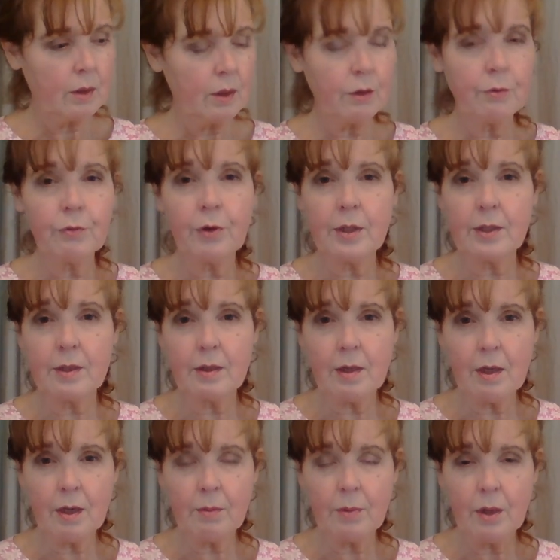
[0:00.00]
confronts
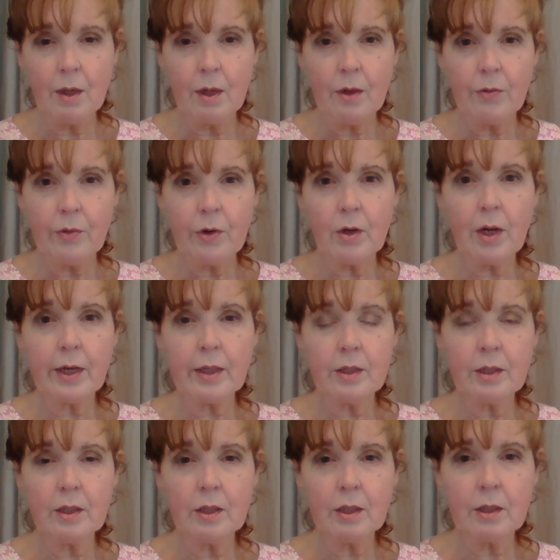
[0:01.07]
them, they're like
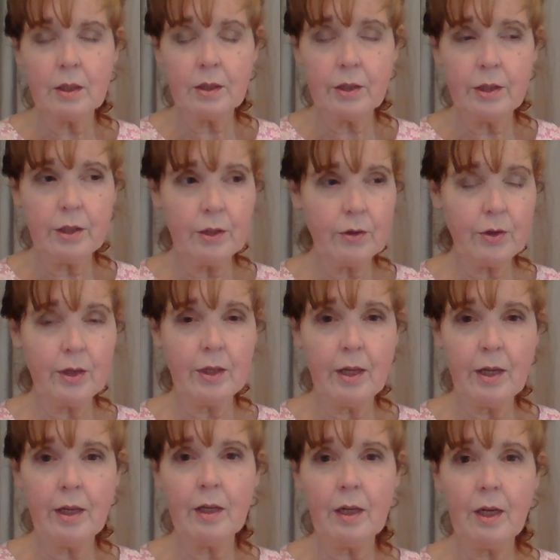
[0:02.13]
a deer in
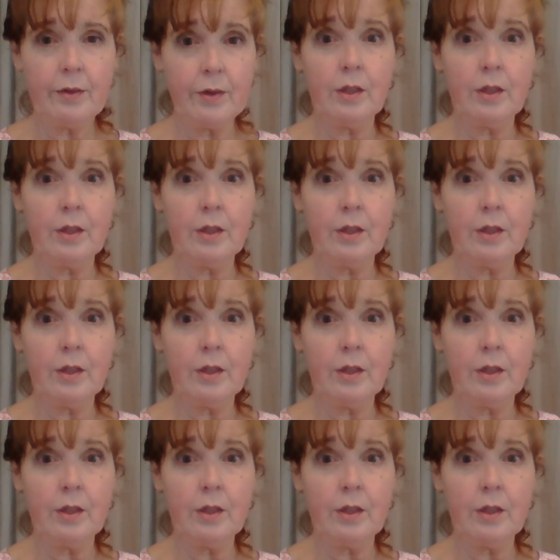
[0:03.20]
headlight.